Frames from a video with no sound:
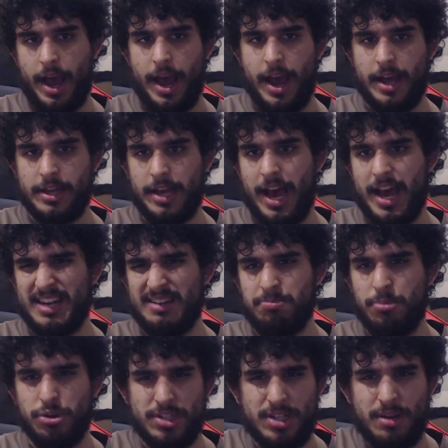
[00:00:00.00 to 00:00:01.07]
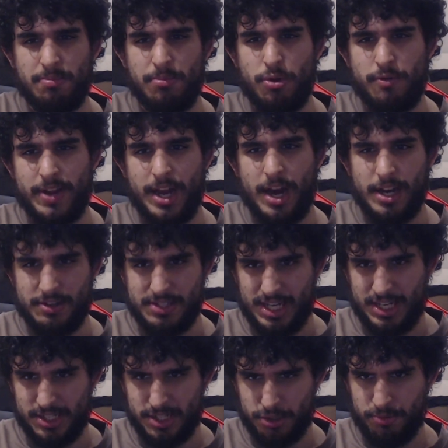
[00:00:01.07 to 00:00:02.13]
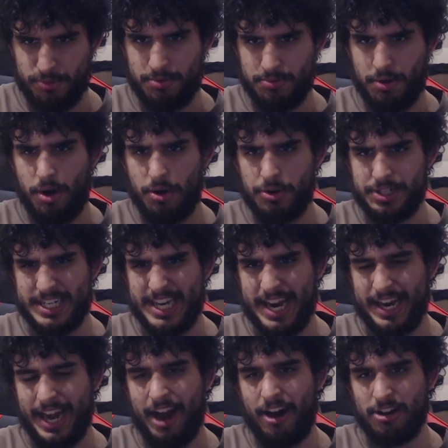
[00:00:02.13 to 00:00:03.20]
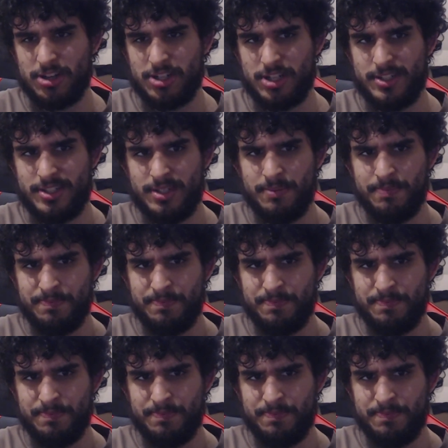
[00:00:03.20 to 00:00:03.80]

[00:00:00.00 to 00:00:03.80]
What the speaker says: and most of the movie kind of centers on their characters